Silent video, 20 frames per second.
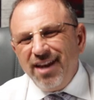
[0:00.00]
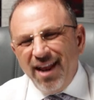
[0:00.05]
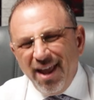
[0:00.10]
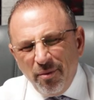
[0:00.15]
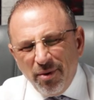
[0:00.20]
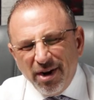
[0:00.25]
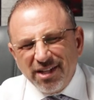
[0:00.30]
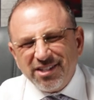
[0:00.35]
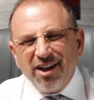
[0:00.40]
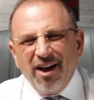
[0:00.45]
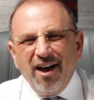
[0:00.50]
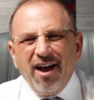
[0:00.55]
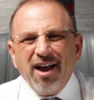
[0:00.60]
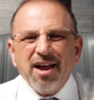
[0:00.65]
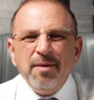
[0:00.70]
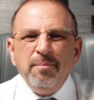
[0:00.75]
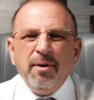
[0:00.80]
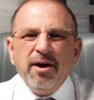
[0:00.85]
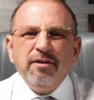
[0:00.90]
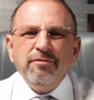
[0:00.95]
Today I want to talk
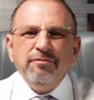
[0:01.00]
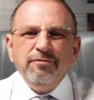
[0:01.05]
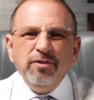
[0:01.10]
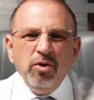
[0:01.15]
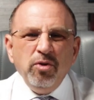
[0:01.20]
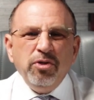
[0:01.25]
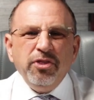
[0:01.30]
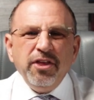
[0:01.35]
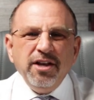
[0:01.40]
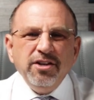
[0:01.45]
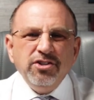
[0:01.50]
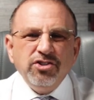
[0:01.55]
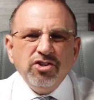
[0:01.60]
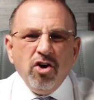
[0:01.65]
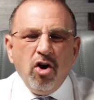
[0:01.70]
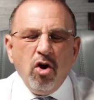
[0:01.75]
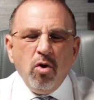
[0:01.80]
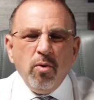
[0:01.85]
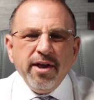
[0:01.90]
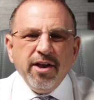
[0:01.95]
about a few things
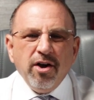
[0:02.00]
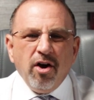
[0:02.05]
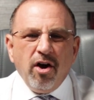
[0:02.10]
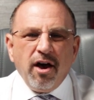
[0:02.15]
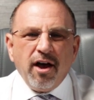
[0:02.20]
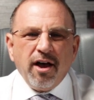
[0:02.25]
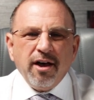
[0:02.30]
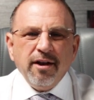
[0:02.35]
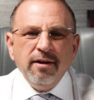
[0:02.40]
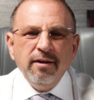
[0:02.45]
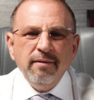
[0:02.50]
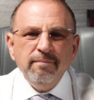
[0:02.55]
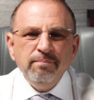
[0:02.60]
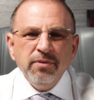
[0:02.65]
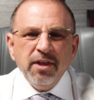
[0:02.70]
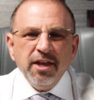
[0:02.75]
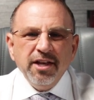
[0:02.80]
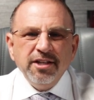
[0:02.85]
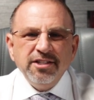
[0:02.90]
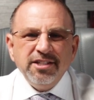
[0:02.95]
going on
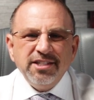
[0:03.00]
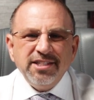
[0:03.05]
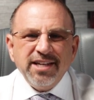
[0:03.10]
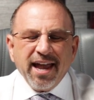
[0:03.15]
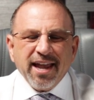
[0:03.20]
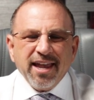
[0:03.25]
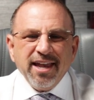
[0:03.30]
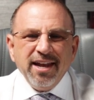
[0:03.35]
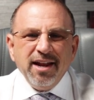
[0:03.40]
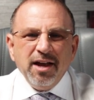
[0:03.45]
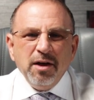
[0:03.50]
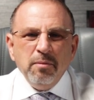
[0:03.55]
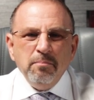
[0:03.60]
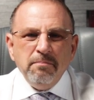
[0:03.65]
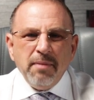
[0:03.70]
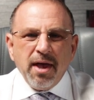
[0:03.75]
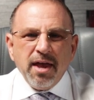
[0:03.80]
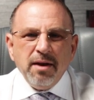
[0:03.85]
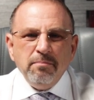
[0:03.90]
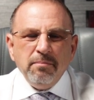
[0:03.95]
in Second
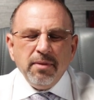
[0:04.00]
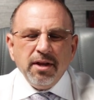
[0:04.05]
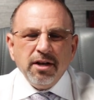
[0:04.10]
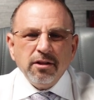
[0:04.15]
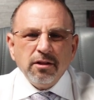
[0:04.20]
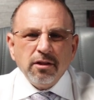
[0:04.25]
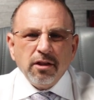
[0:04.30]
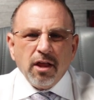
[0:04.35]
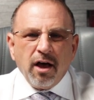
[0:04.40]
Amendment